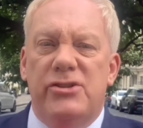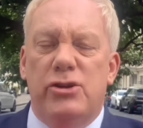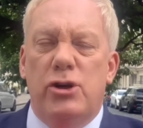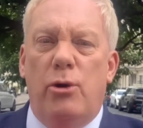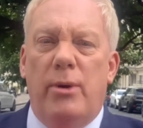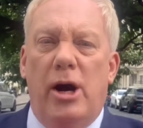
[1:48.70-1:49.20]

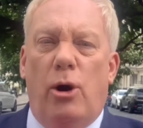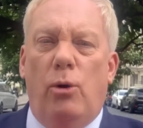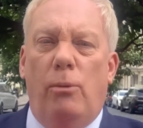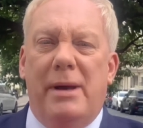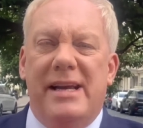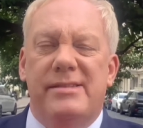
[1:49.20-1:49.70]
story
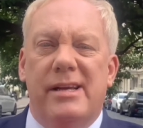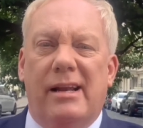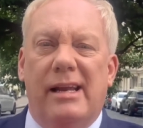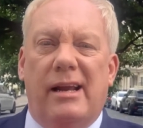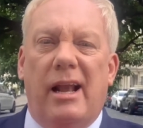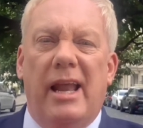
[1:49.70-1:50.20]
all
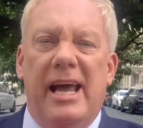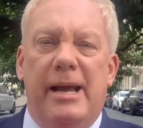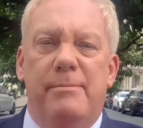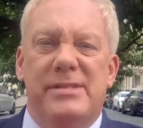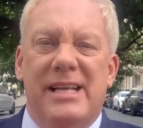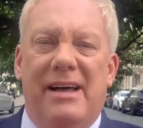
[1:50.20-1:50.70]
basically
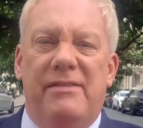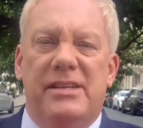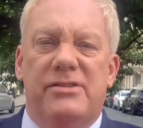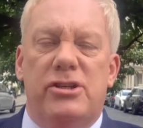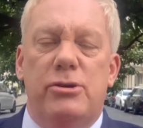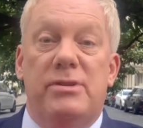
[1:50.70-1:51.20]
claims that
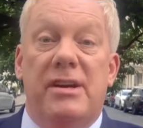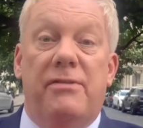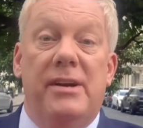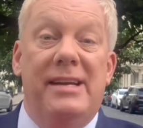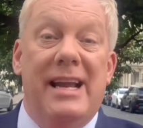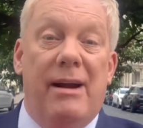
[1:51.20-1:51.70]
there's two
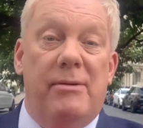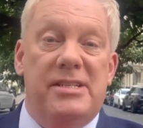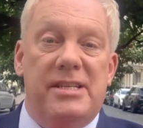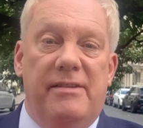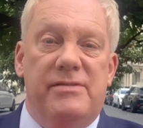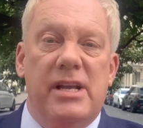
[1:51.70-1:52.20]
different
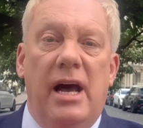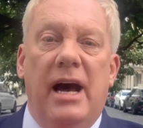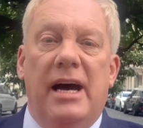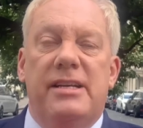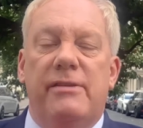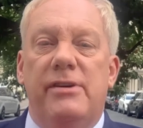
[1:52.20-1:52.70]
narratives,
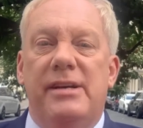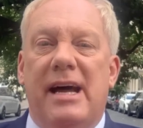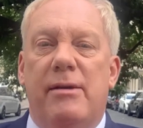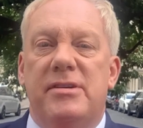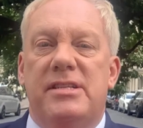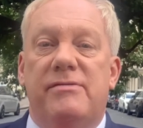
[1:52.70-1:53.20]
a different
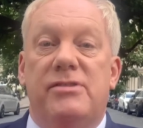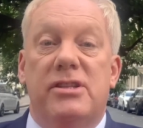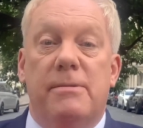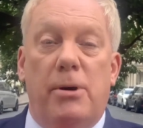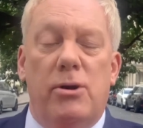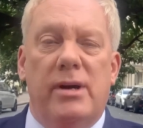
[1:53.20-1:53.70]
narrative to
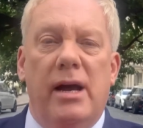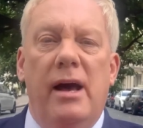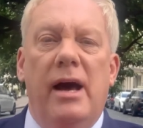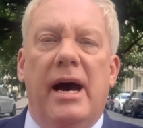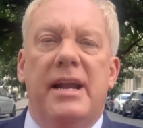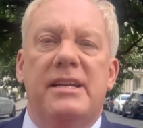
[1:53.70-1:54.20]
the book
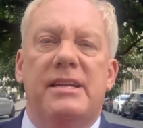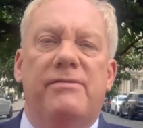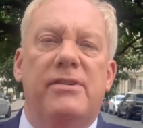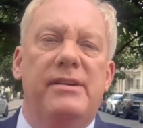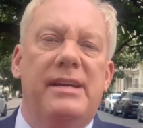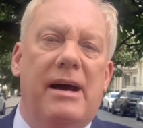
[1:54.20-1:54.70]
and a
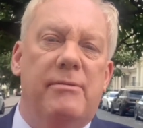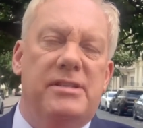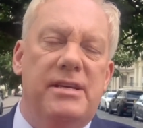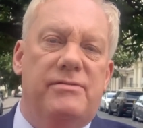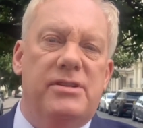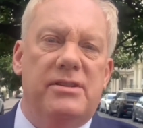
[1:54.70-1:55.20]
different
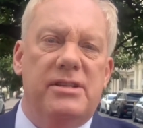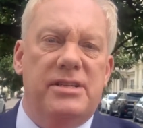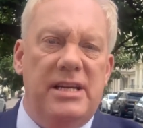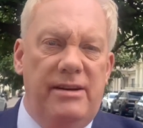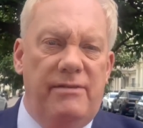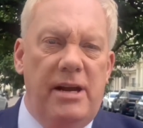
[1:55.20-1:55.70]
narrative to the
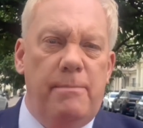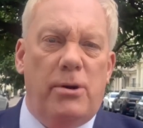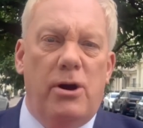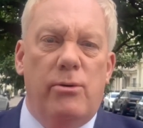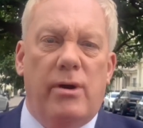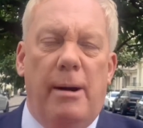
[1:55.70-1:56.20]
TV
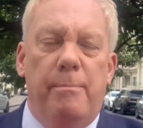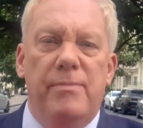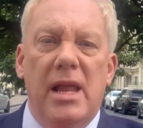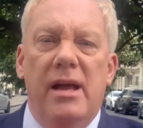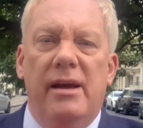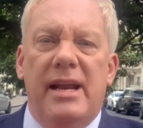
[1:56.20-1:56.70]
program.
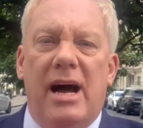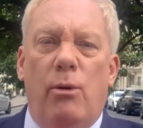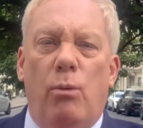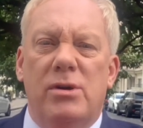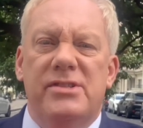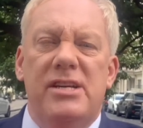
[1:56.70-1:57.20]
Now,
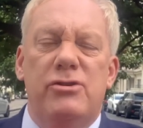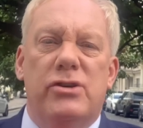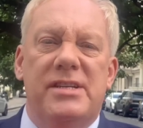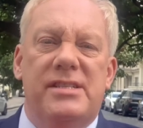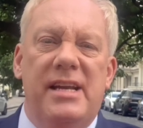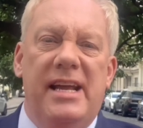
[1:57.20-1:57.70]
what's
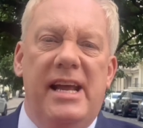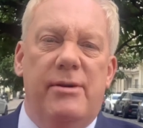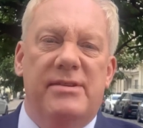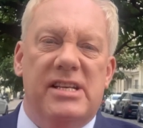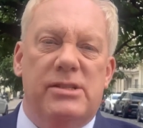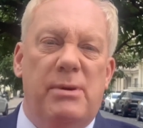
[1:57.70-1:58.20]
interesting here
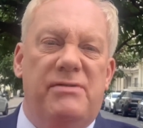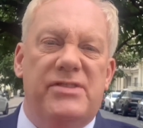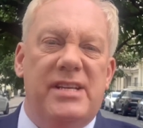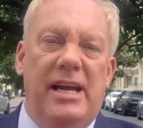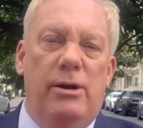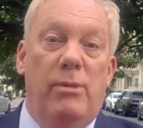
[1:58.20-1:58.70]
is, as we've
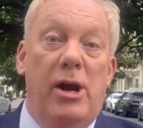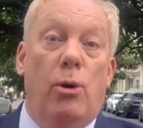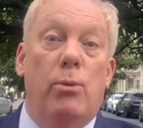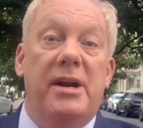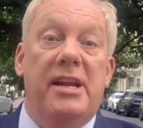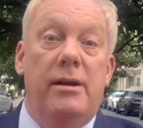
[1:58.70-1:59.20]
seen, we
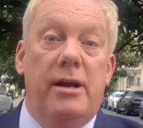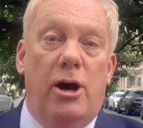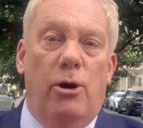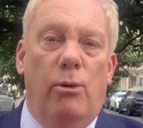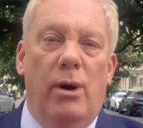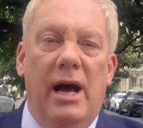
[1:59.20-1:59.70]
already
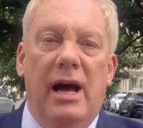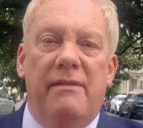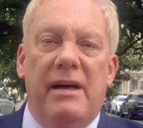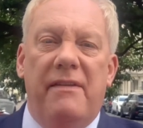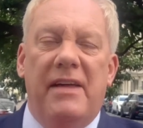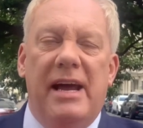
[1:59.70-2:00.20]
know
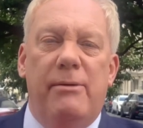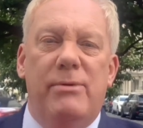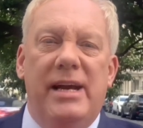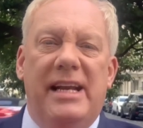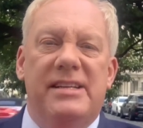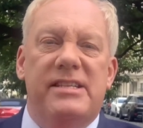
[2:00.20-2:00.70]
that they
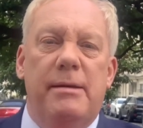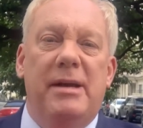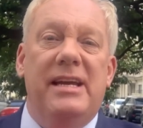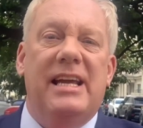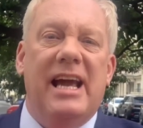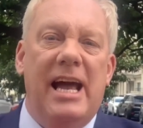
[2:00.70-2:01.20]
really seem
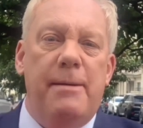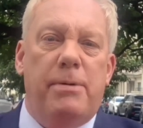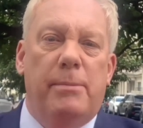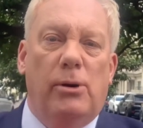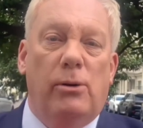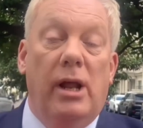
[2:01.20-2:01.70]

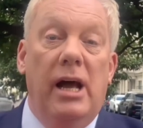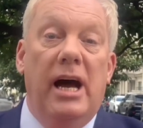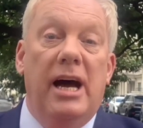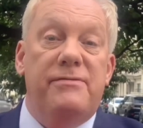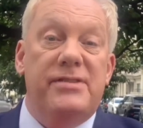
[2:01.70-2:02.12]
incapable of